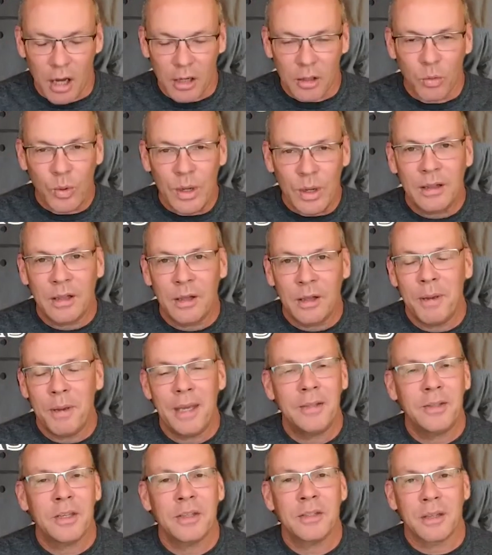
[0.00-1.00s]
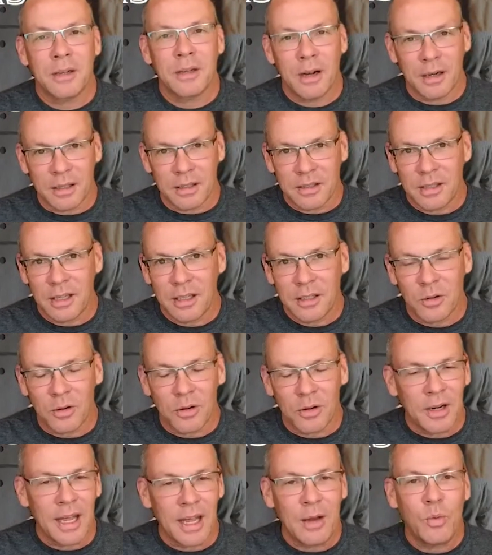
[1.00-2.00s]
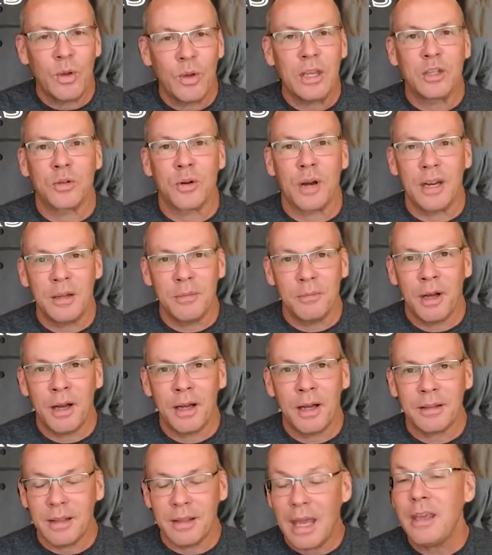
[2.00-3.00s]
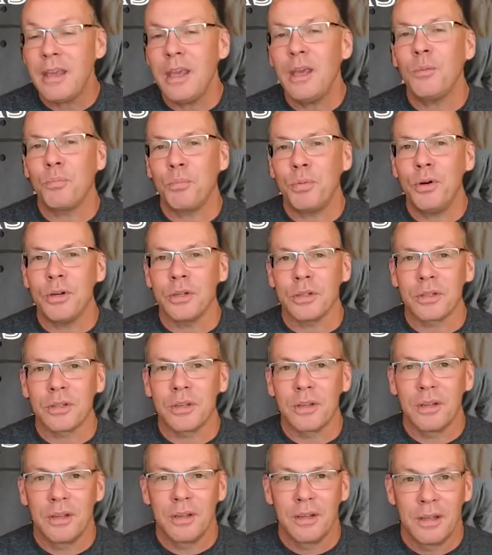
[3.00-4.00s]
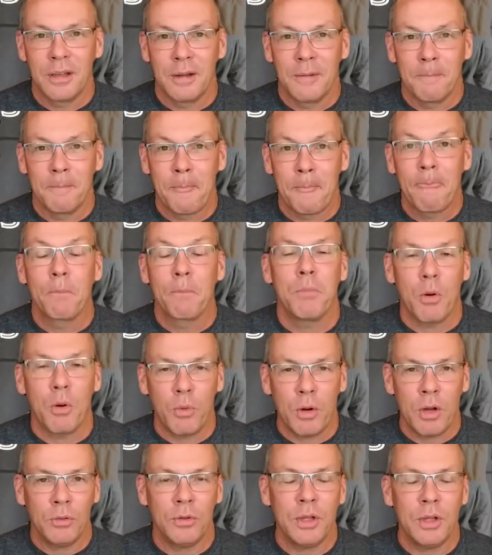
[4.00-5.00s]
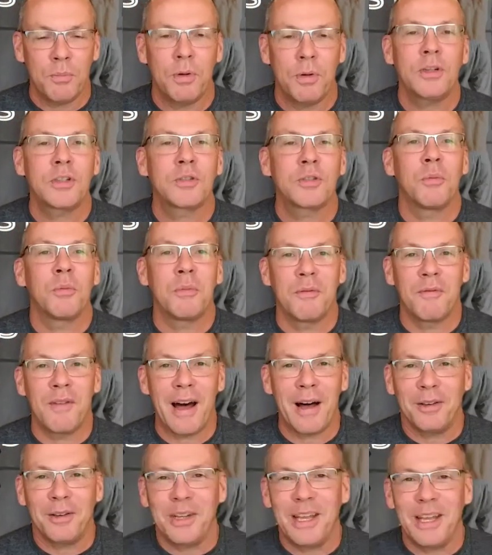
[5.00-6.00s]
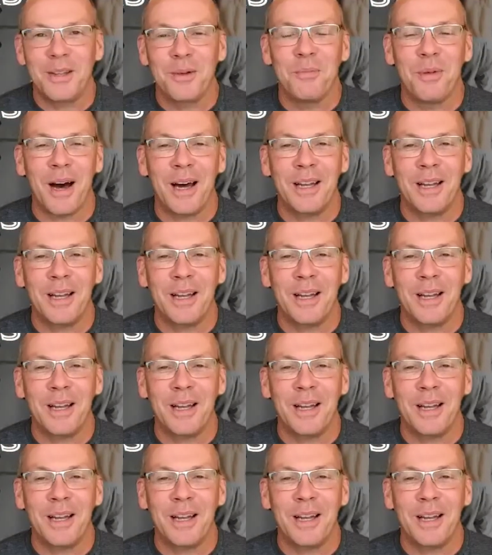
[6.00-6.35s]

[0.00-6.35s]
on a weekly basis and on a 6 or an 8 week training block, they get pushed, but we only push when we validate the